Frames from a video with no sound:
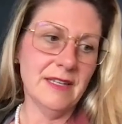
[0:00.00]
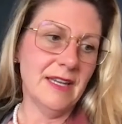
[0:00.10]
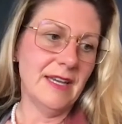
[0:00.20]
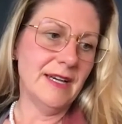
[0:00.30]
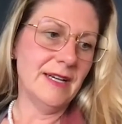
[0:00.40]

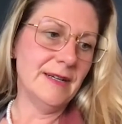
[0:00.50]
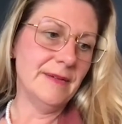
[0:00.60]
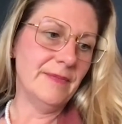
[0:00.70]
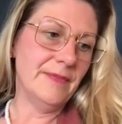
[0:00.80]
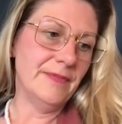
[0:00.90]

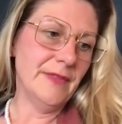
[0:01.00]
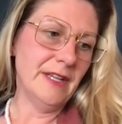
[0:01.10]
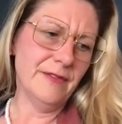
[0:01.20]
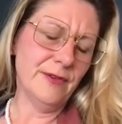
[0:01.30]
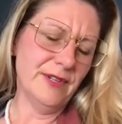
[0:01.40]
And
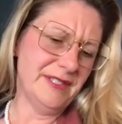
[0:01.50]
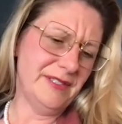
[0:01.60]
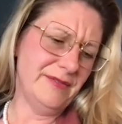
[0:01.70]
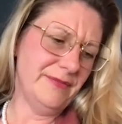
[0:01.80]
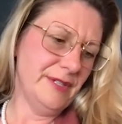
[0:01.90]
of course,
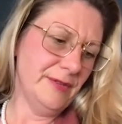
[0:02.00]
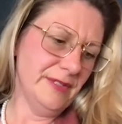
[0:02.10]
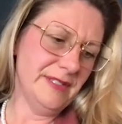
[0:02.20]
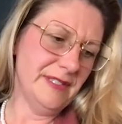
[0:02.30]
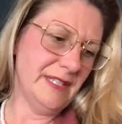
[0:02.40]
who
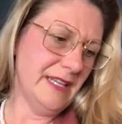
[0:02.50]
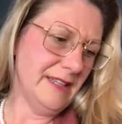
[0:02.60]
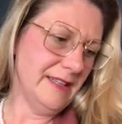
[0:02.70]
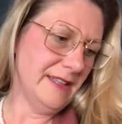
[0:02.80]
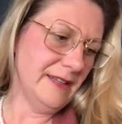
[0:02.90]
wants to say
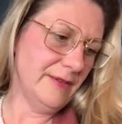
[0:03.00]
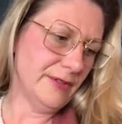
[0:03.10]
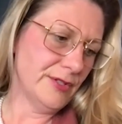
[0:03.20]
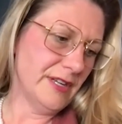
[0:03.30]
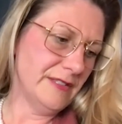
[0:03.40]
that they were
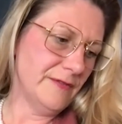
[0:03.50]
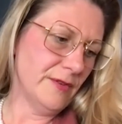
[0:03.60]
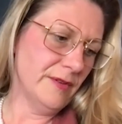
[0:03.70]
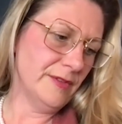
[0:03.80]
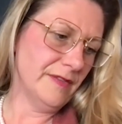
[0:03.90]

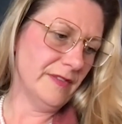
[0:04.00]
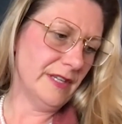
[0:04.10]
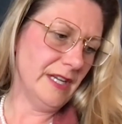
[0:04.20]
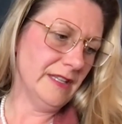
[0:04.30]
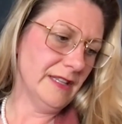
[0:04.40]
transformed
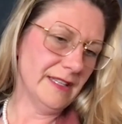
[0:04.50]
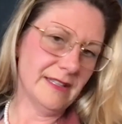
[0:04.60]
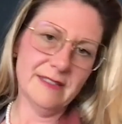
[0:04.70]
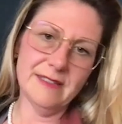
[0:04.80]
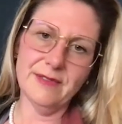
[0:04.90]
overnight? Like,
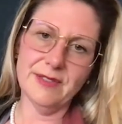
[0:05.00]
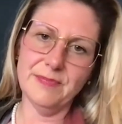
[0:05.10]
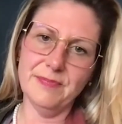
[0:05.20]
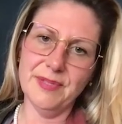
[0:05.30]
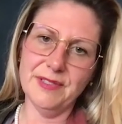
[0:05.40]
that sounds
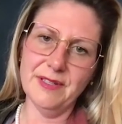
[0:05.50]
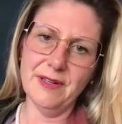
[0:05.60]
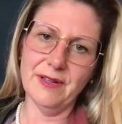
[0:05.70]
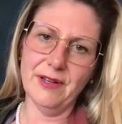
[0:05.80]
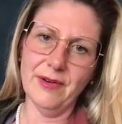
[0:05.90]

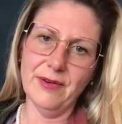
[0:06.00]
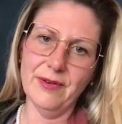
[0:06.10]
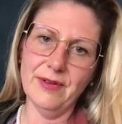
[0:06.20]
bizarro.